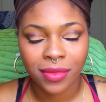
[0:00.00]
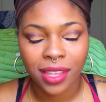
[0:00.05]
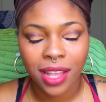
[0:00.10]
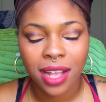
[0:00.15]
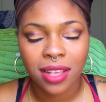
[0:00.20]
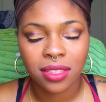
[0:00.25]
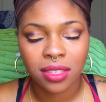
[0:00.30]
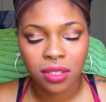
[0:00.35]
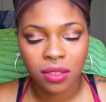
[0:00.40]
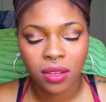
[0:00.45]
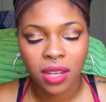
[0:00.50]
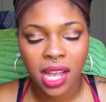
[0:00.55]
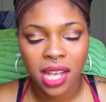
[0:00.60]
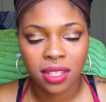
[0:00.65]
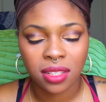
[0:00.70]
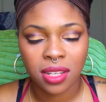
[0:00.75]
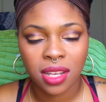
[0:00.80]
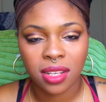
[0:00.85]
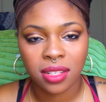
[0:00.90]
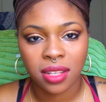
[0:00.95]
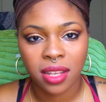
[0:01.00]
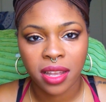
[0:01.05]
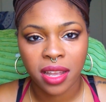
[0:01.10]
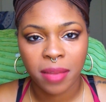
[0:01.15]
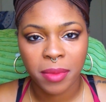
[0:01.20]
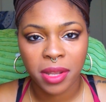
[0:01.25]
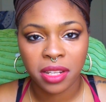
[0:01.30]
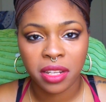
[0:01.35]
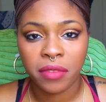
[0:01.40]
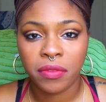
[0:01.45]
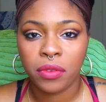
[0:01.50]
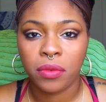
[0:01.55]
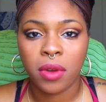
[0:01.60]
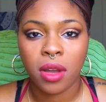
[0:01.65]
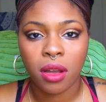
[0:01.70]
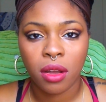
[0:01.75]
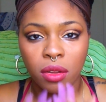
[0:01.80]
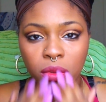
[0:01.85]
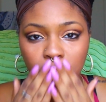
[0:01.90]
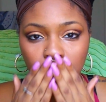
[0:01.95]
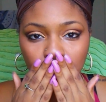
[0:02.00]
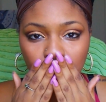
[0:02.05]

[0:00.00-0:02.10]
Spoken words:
I'll see you guys next time. I love you all.